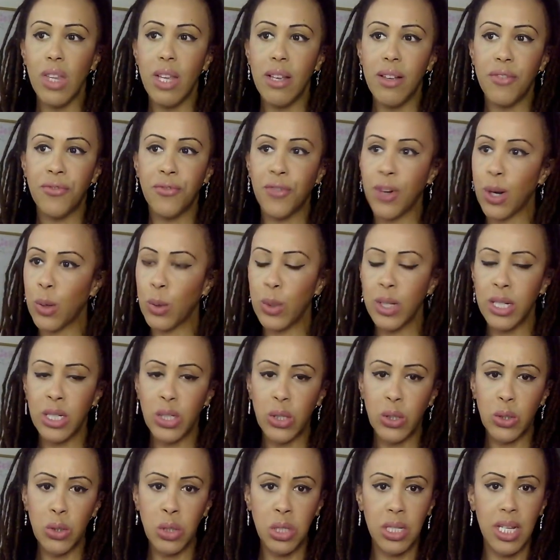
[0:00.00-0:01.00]
following
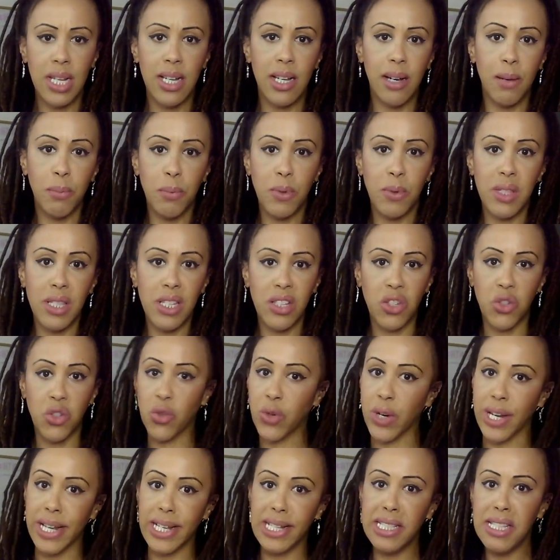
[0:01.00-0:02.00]
those, staying up with the
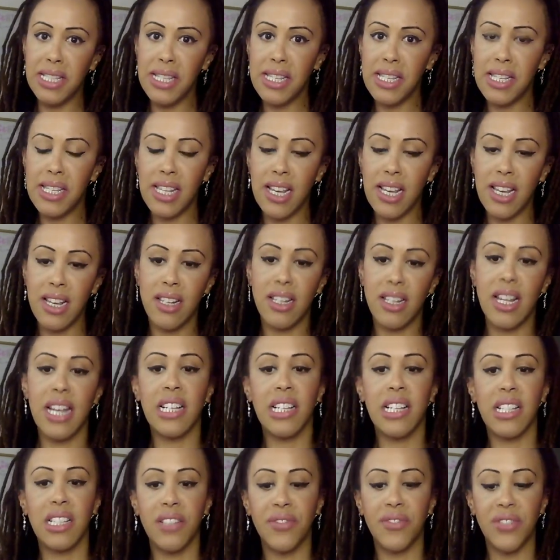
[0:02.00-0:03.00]
trends and like
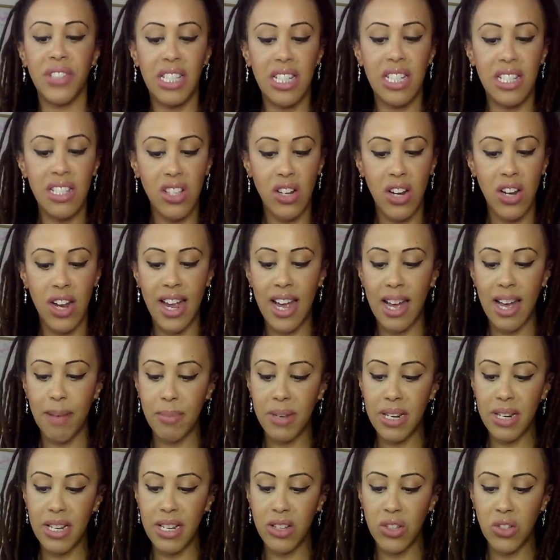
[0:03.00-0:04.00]
the different things that are
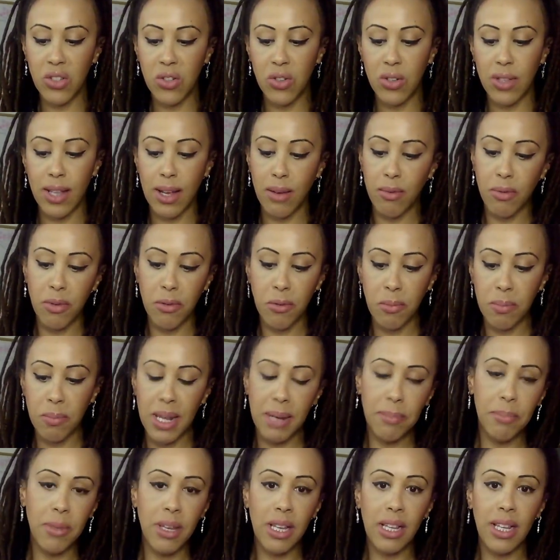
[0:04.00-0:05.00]
happening. So that
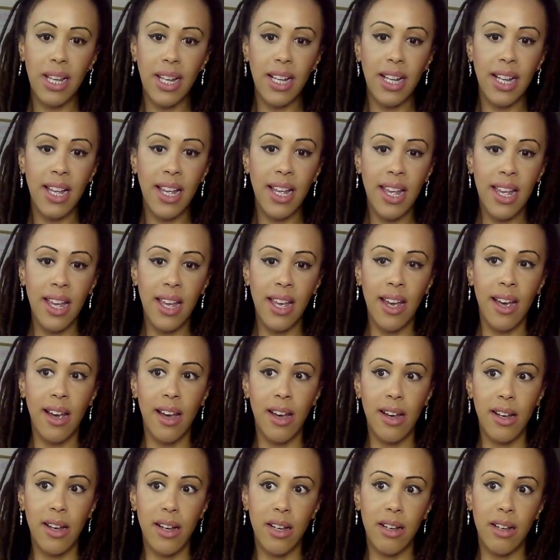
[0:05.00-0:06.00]
might be like
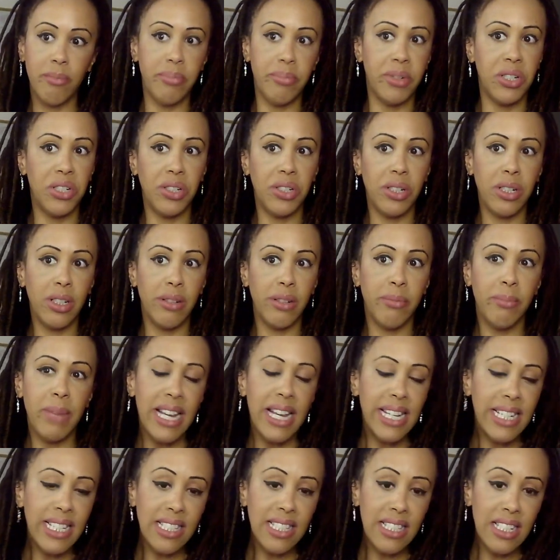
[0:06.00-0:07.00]
particular
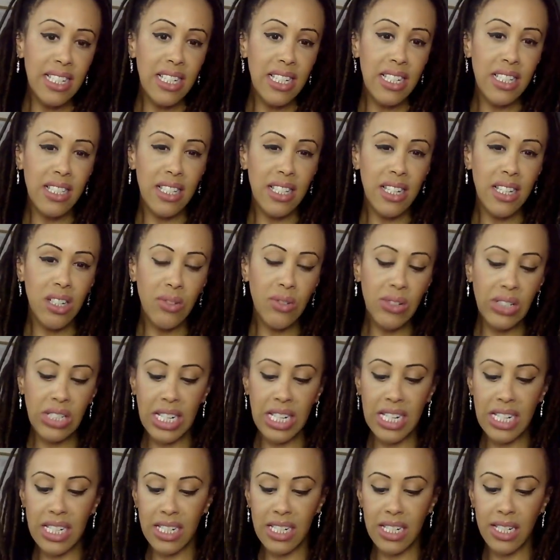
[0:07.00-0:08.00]
magazines that are
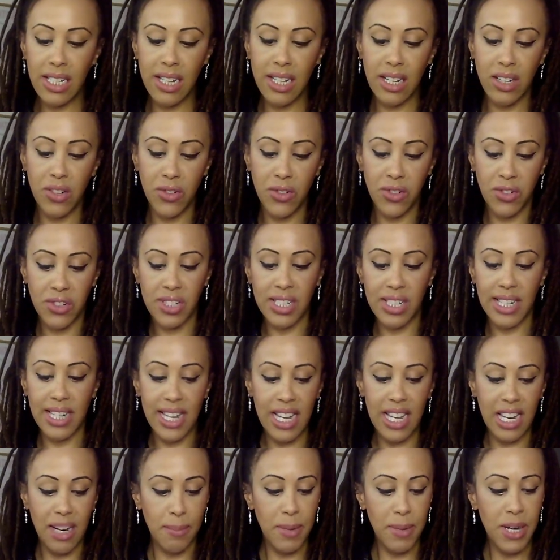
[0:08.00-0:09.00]
related. I know there's like
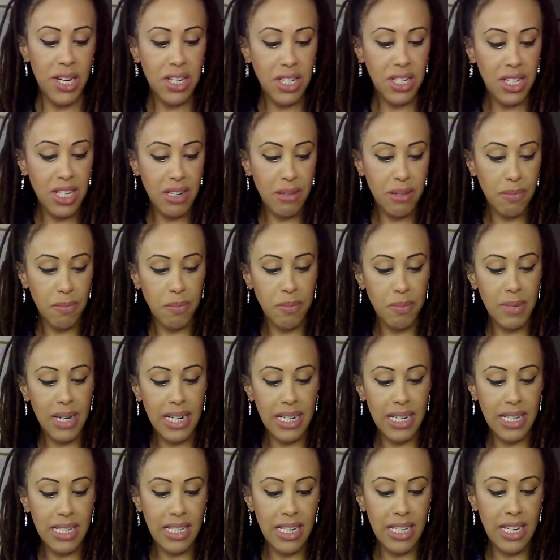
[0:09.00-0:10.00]
animation
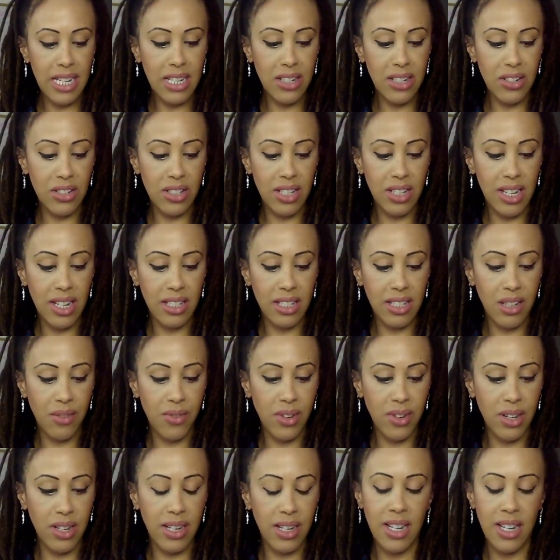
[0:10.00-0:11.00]
magazine, there's like
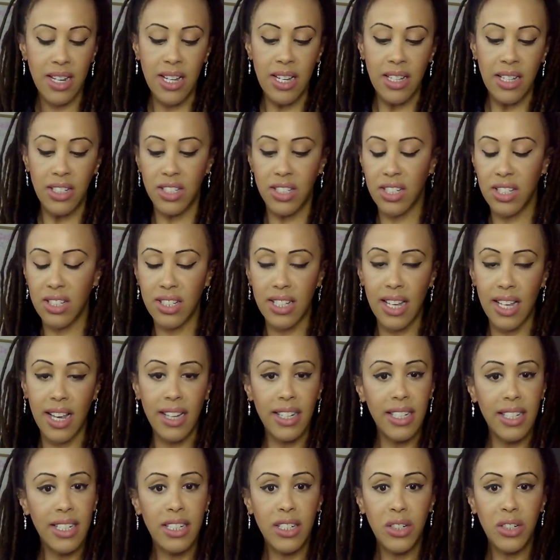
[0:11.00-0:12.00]
different
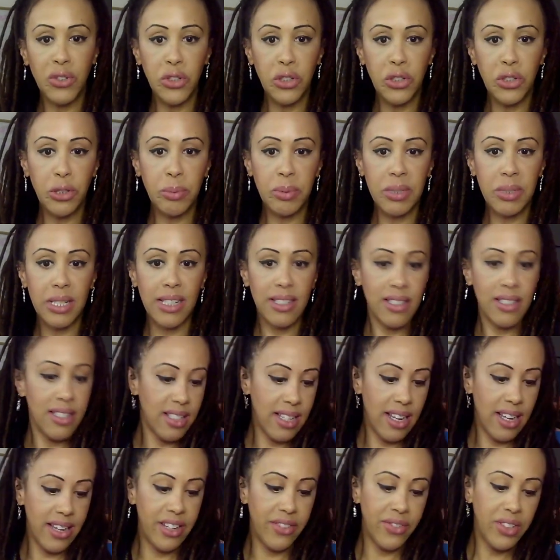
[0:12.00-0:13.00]
society groups like
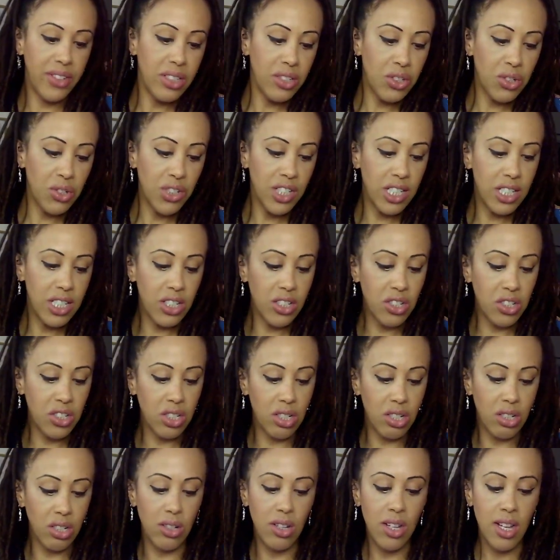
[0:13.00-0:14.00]
Society of Illustrators.
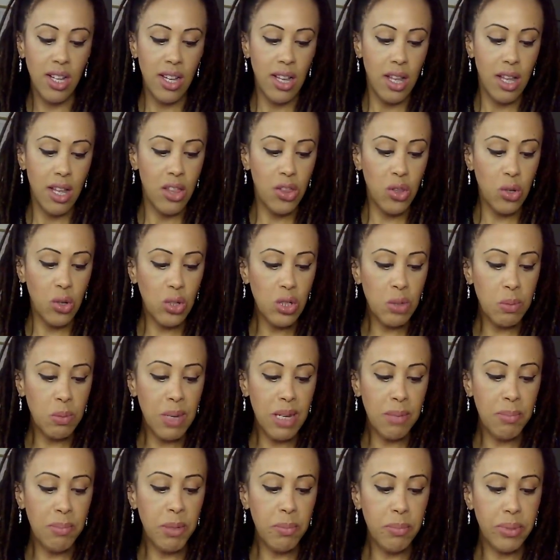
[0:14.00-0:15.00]
So those
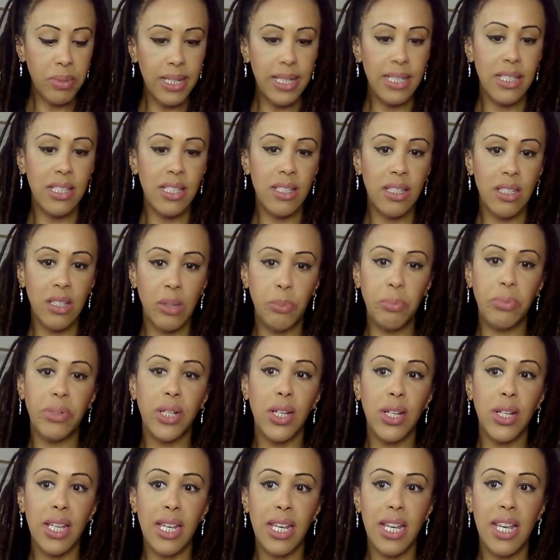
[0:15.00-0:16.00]
might be places to
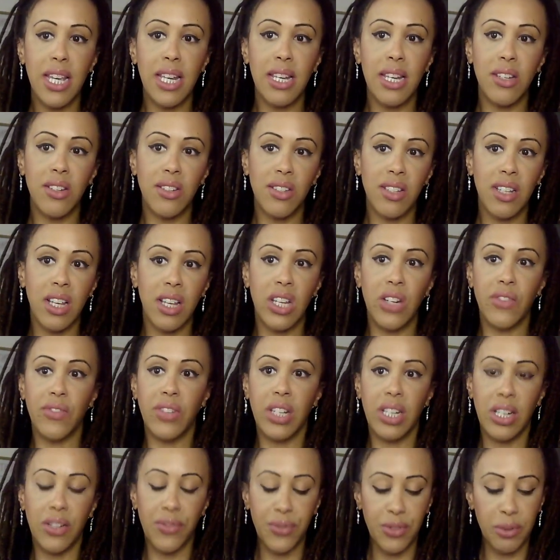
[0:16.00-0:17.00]
plug in and just kind of
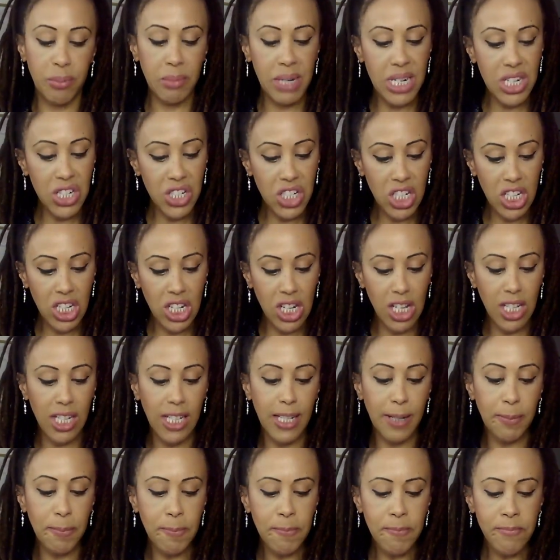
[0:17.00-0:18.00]
get information
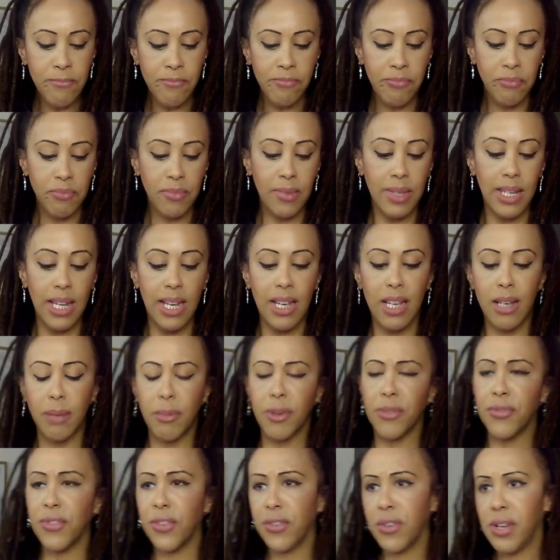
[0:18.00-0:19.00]
on.
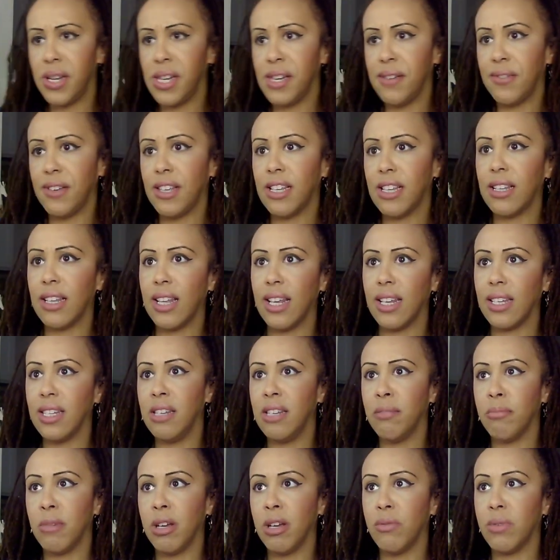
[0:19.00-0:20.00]
If you're even like
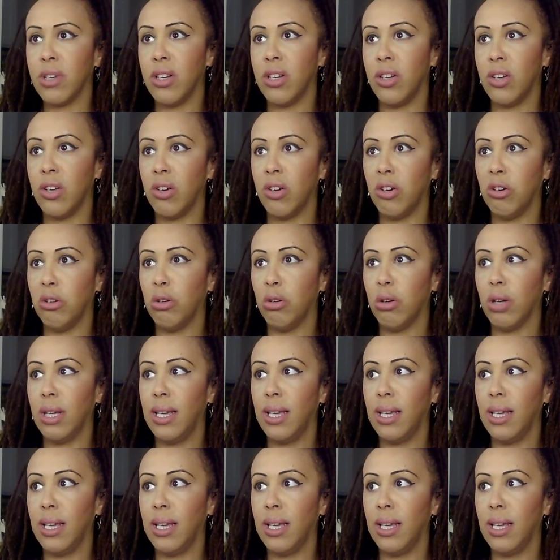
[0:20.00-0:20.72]
you might want to know